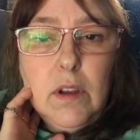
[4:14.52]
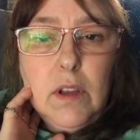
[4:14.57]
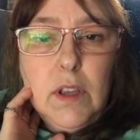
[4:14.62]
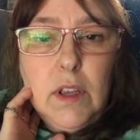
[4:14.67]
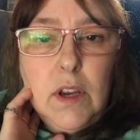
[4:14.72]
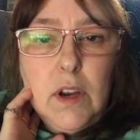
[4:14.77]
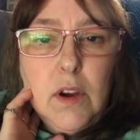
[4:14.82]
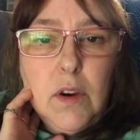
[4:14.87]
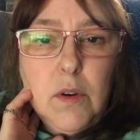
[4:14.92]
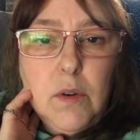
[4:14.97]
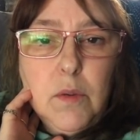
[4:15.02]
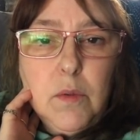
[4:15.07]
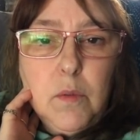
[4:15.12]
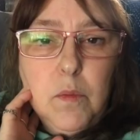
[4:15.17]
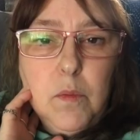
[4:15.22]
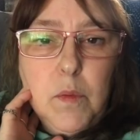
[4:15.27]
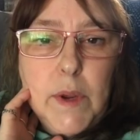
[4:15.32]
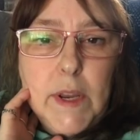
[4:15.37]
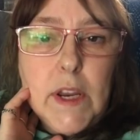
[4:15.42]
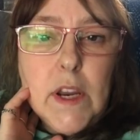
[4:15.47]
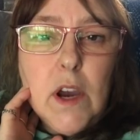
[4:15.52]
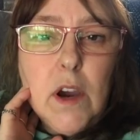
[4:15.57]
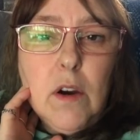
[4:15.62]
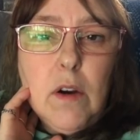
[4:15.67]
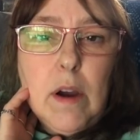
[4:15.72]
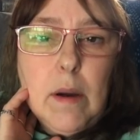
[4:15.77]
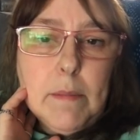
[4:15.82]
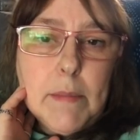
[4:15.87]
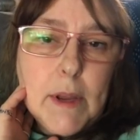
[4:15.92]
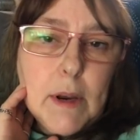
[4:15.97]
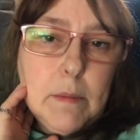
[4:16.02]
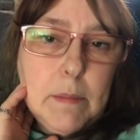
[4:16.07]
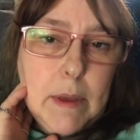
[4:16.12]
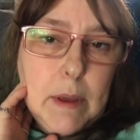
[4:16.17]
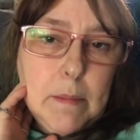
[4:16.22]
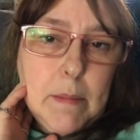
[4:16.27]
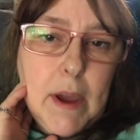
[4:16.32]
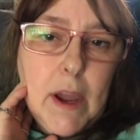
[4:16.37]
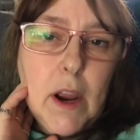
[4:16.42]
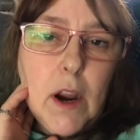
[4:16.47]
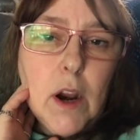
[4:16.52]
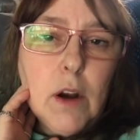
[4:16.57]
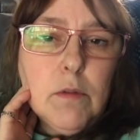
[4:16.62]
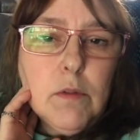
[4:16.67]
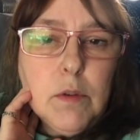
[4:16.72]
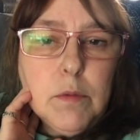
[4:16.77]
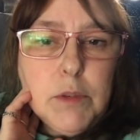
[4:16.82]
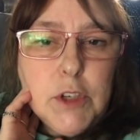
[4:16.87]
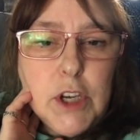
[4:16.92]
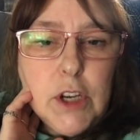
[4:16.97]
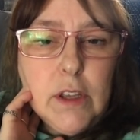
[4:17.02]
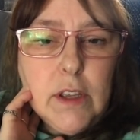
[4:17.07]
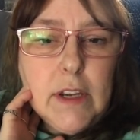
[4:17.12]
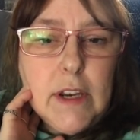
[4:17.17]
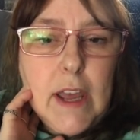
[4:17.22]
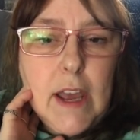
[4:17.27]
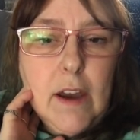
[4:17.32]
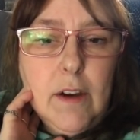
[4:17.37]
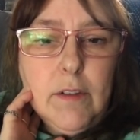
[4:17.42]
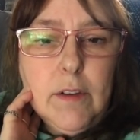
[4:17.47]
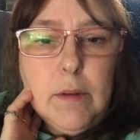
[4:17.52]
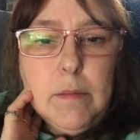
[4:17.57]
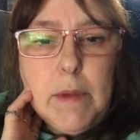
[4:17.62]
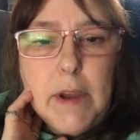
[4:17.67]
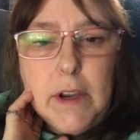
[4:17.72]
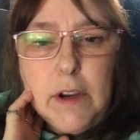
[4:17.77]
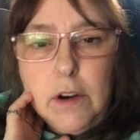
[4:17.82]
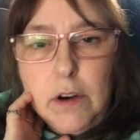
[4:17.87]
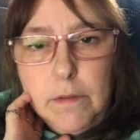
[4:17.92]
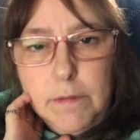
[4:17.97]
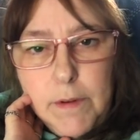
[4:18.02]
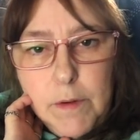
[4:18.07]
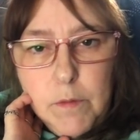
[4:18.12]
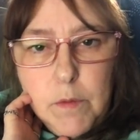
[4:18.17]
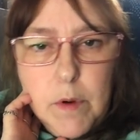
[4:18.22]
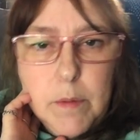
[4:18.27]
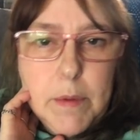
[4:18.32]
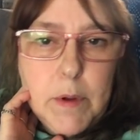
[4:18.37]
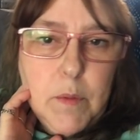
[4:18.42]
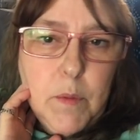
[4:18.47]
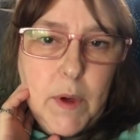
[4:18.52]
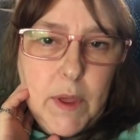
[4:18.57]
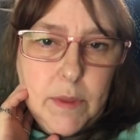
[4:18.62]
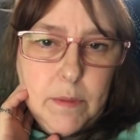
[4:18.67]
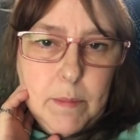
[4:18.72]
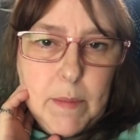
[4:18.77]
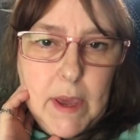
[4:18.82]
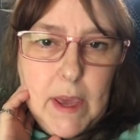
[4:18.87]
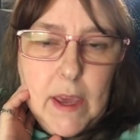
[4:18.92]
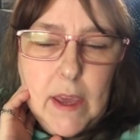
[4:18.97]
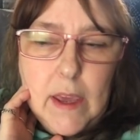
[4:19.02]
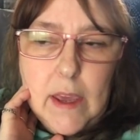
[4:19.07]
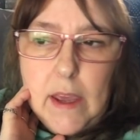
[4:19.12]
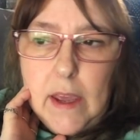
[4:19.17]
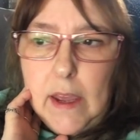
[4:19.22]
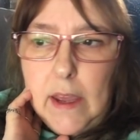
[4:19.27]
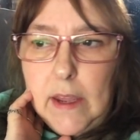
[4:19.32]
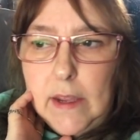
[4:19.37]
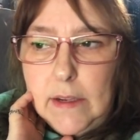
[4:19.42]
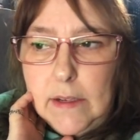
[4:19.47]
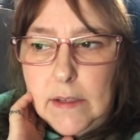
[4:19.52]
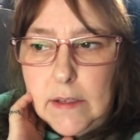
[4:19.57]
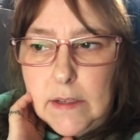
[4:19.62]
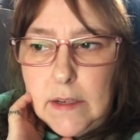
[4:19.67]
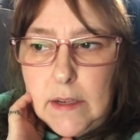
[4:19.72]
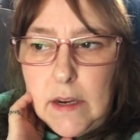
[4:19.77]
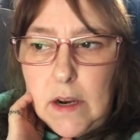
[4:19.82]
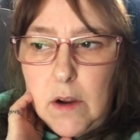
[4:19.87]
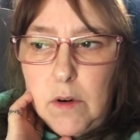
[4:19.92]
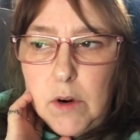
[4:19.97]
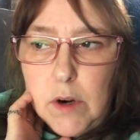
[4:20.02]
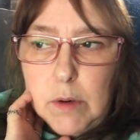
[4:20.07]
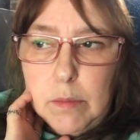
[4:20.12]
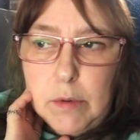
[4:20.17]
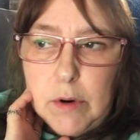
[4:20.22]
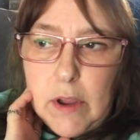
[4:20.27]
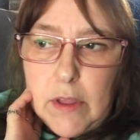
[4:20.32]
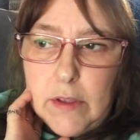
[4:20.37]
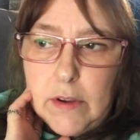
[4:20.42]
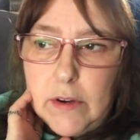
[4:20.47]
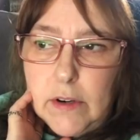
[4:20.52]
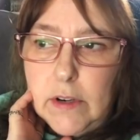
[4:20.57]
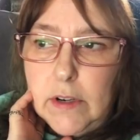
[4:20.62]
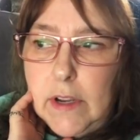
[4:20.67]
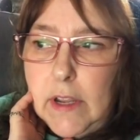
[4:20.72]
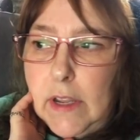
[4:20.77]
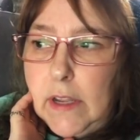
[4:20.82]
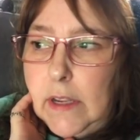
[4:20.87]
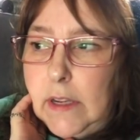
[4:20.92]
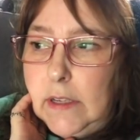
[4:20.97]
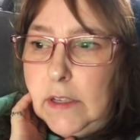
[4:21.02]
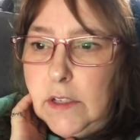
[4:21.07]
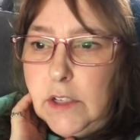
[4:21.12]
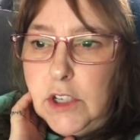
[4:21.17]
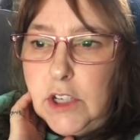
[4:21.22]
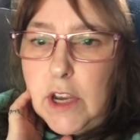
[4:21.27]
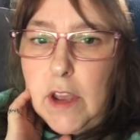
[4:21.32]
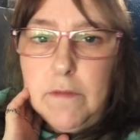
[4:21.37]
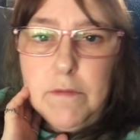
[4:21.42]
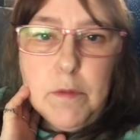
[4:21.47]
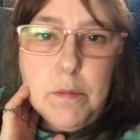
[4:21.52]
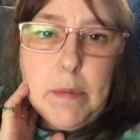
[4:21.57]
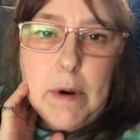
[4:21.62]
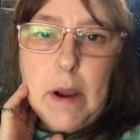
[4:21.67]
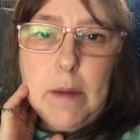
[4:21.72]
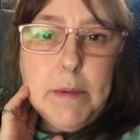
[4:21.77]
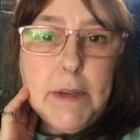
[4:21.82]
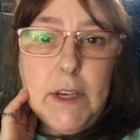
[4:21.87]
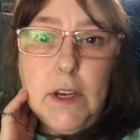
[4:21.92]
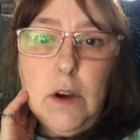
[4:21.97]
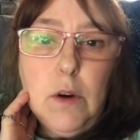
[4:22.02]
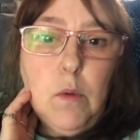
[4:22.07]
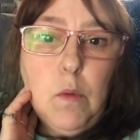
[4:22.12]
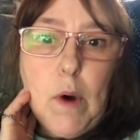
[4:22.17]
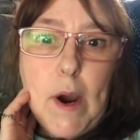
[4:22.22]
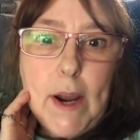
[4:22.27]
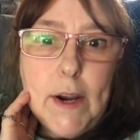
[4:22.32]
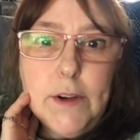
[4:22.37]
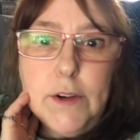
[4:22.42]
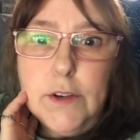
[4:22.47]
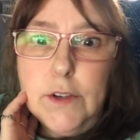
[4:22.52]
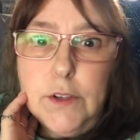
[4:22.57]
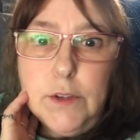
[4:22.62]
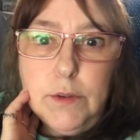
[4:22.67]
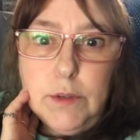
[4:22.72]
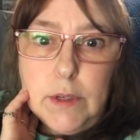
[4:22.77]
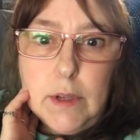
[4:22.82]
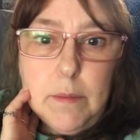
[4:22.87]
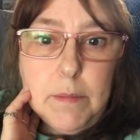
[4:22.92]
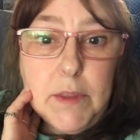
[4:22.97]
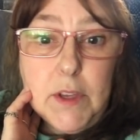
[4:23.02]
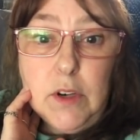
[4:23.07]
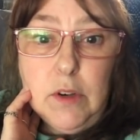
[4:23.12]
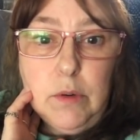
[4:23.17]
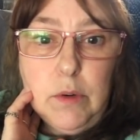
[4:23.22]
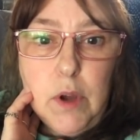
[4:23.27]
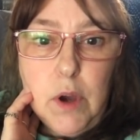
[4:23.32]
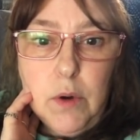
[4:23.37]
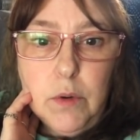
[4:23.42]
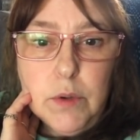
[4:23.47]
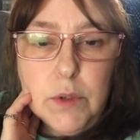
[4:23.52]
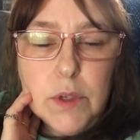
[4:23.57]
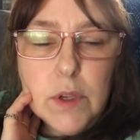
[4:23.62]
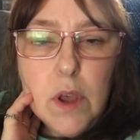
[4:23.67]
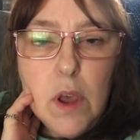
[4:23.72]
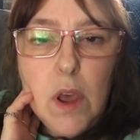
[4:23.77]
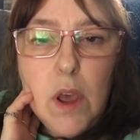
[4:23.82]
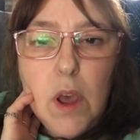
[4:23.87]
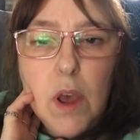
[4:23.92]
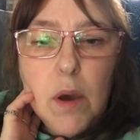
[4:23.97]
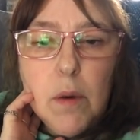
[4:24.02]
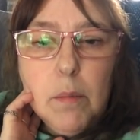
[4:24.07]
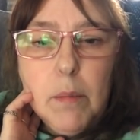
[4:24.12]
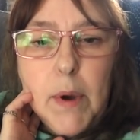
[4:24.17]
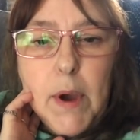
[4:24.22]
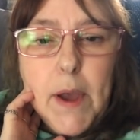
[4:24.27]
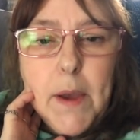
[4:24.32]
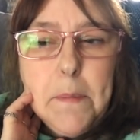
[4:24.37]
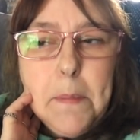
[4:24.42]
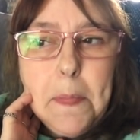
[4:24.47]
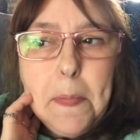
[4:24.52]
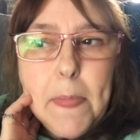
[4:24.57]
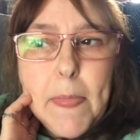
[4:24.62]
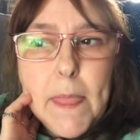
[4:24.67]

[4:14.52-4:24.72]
you know, we know I'm going to be in my art room chilling out, and my girlfriend will be with me. And, you know, her brother and Jeff will probably go wander and do something, who knows. But